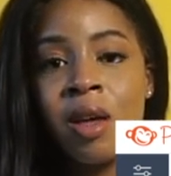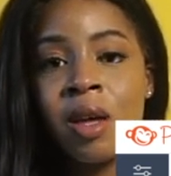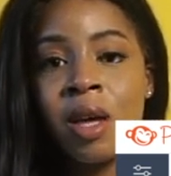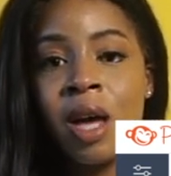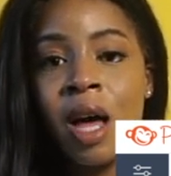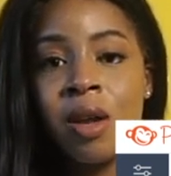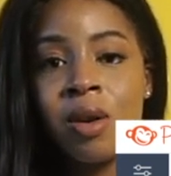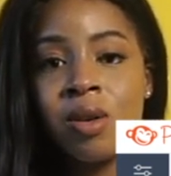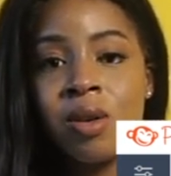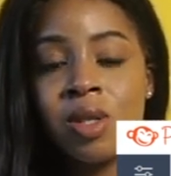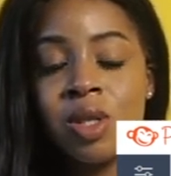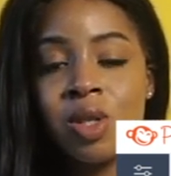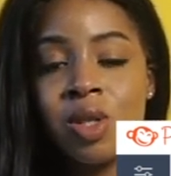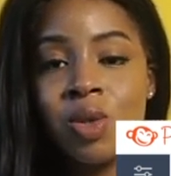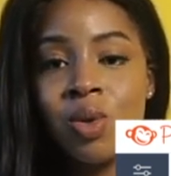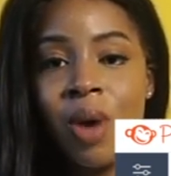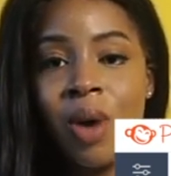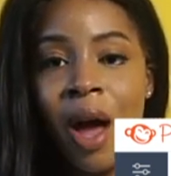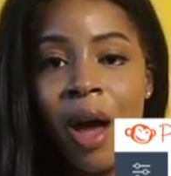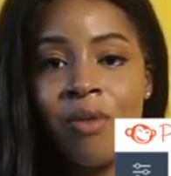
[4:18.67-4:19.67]
colors
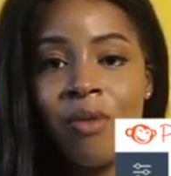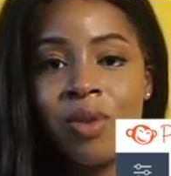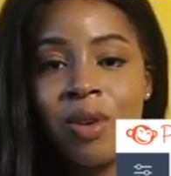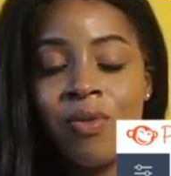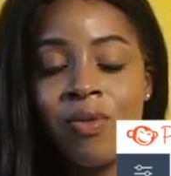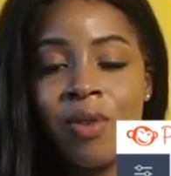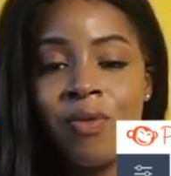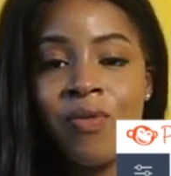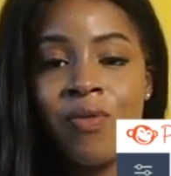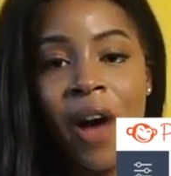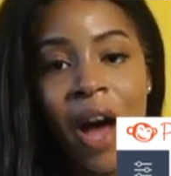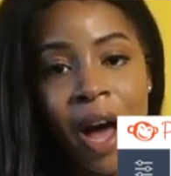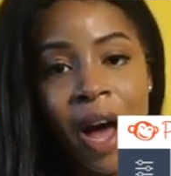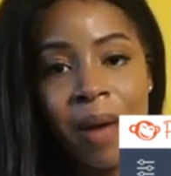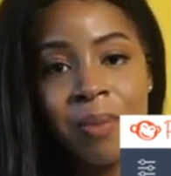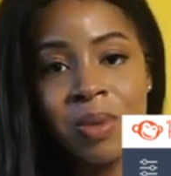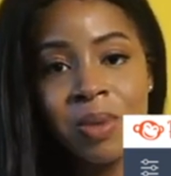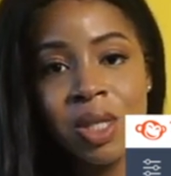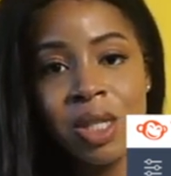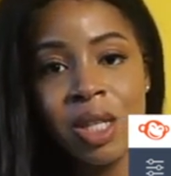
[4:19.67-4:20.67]
do have different
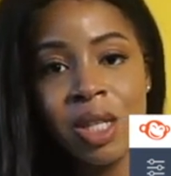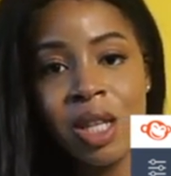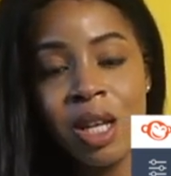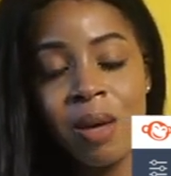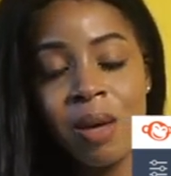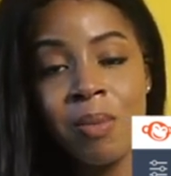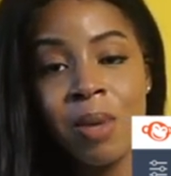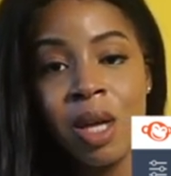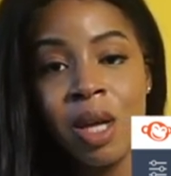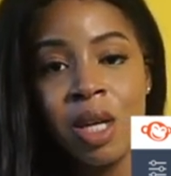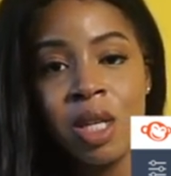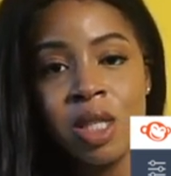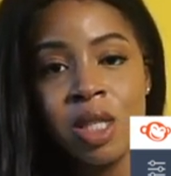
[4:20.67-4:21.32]
vibes to them.